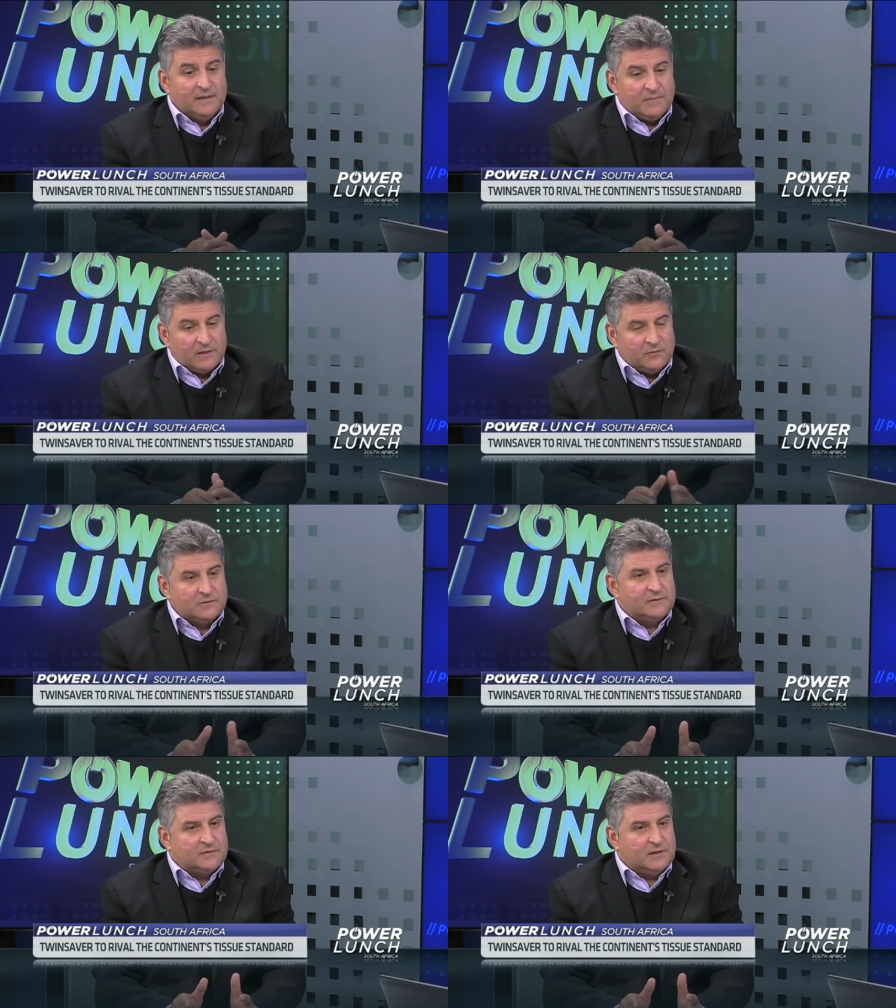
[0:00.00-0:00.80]
but
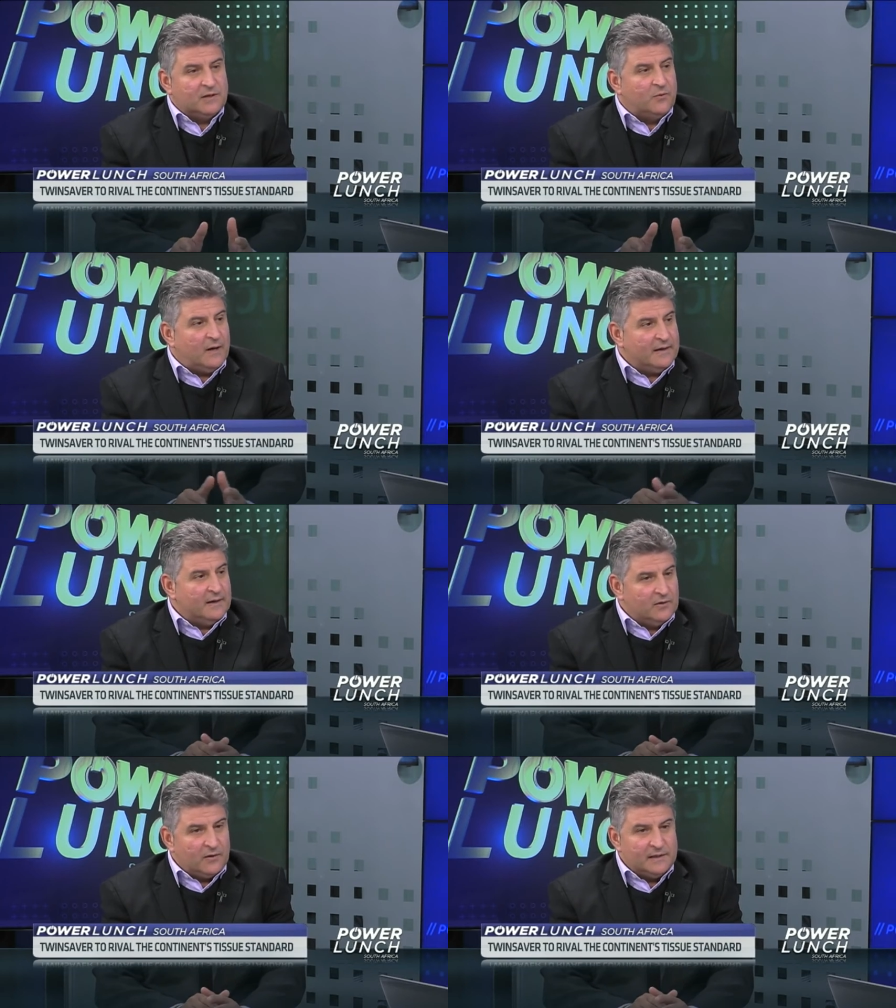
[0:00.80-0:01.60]
also to acquire
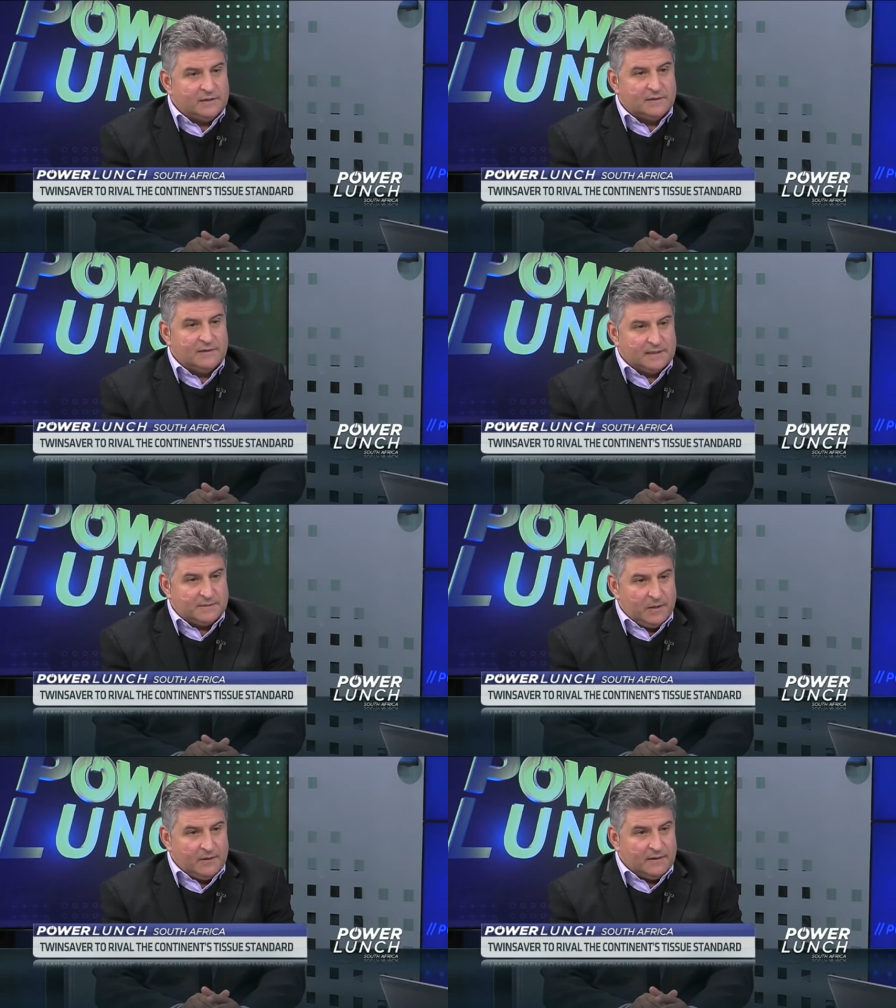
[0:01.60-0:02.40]
knowledge and
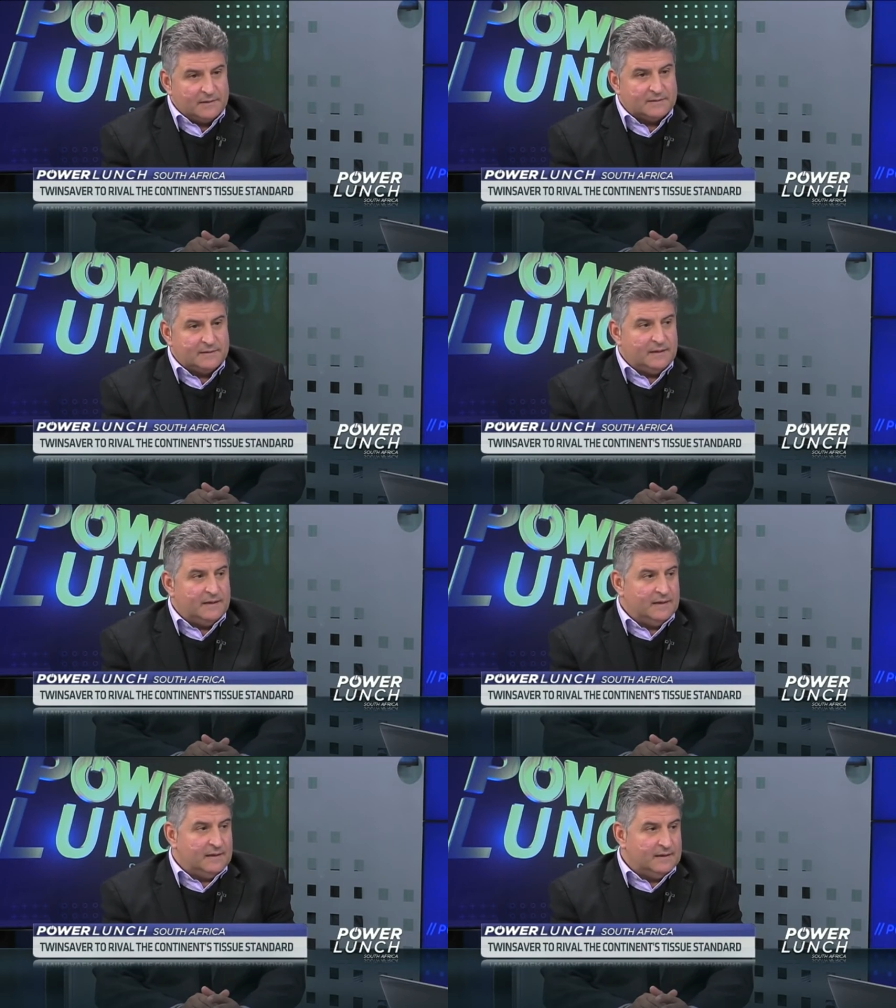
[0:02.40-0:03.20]
experience
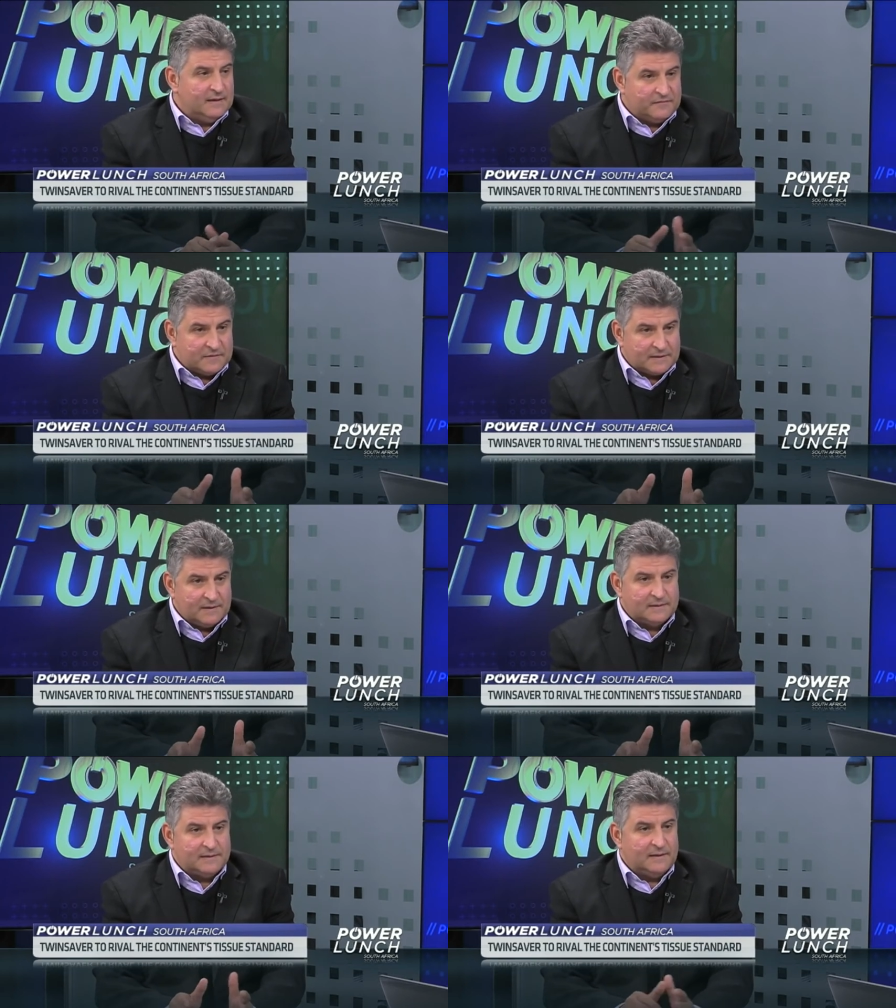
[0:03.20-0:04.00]
in a
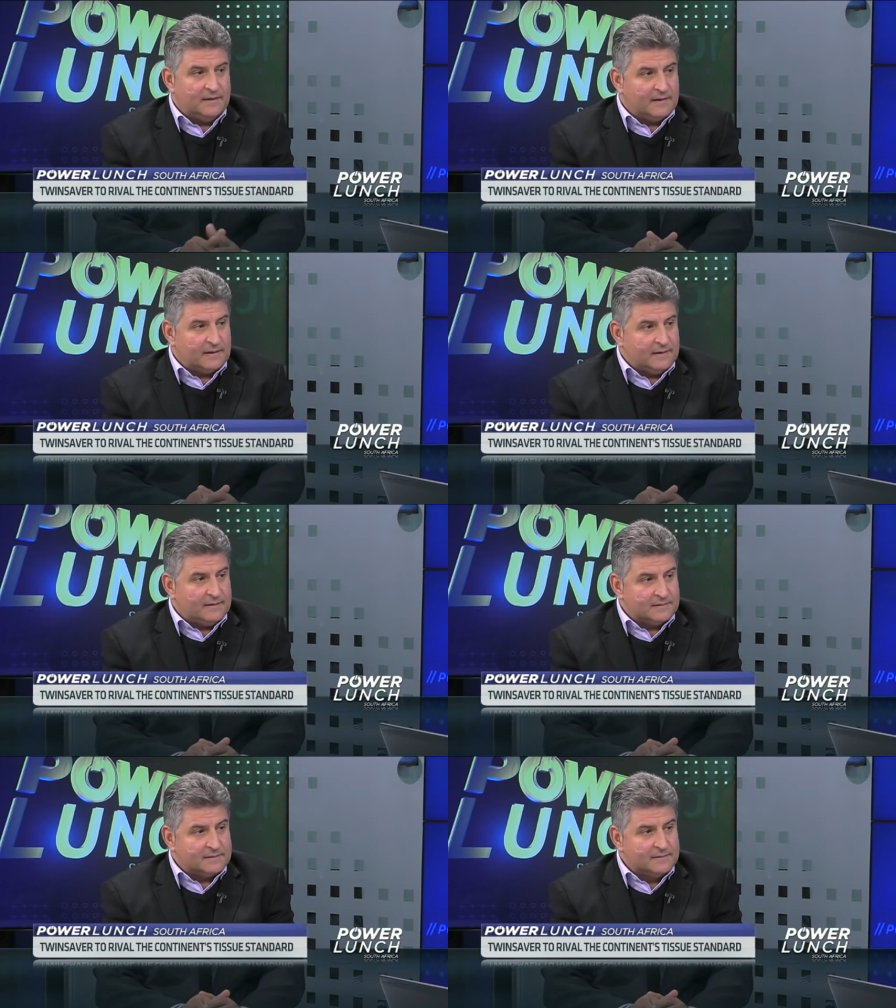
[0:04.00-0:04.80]
facility like
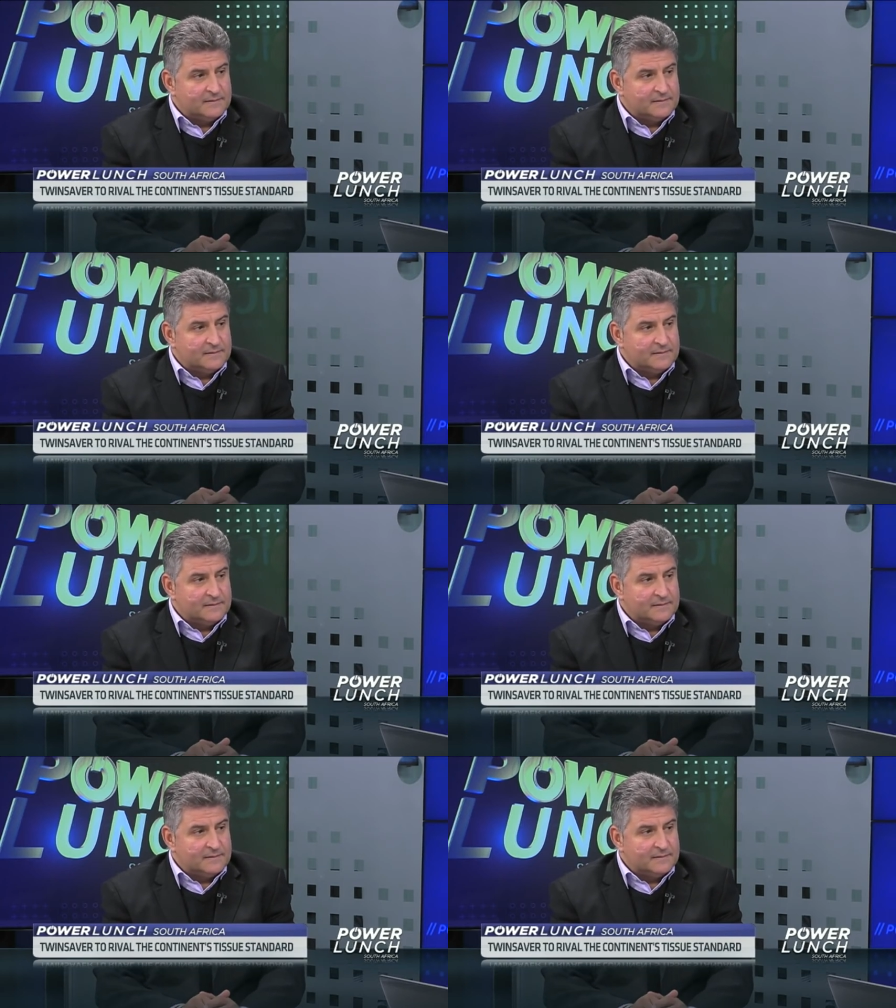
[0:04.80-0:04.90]
ours.